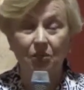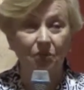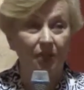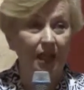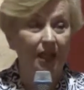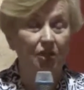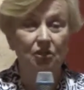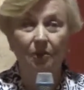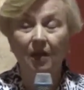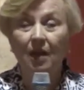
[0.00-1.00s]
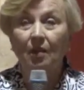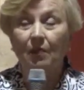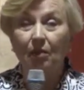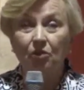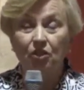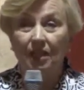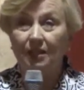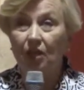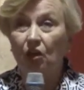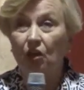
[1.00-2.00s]
to acknowledge them.
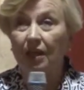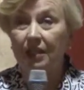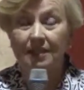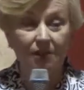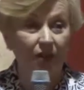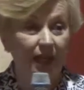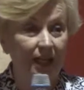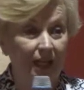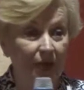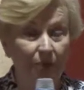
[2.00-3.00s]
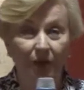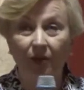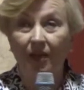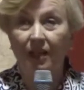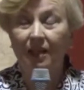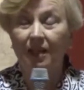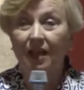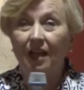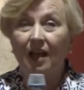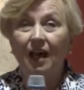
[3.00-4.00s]
Małgorzata Kot is our head librarian.
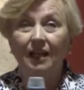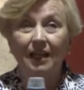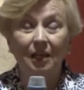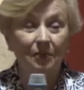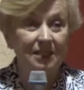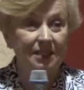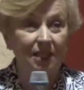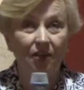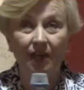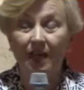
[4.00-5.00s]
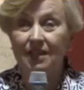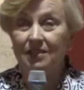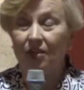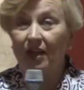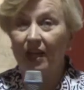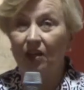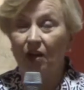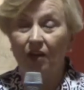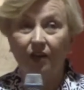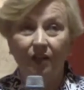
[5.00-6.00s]
Halina Misterka is our head
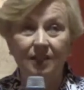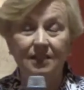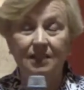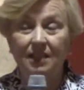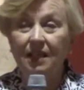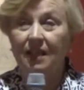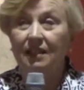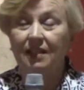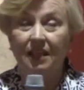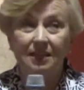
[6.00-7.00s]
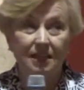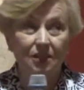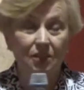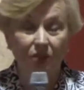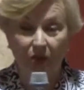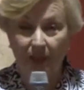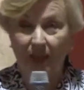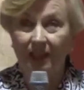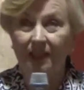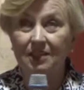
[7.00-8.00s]
archivist. Teresa
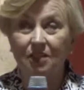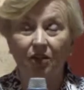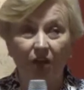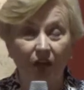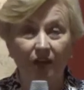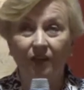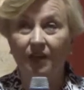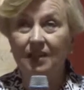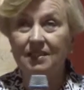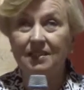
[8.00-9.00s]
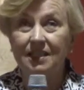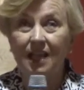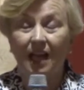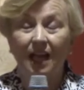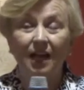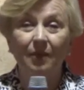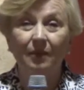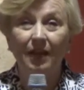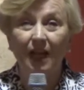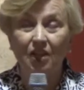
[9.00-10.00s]
Sromek is our archivist.
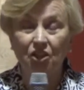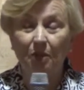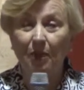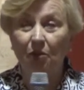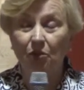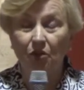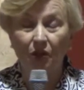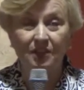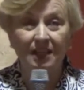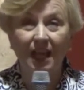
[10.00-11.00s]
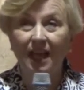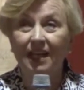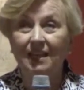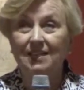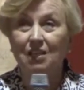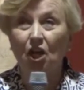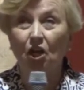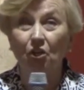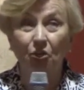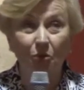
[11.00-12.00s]
Kasia Balutowska is
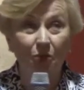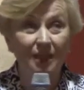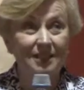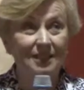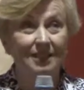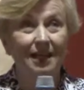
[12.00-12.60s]
our newest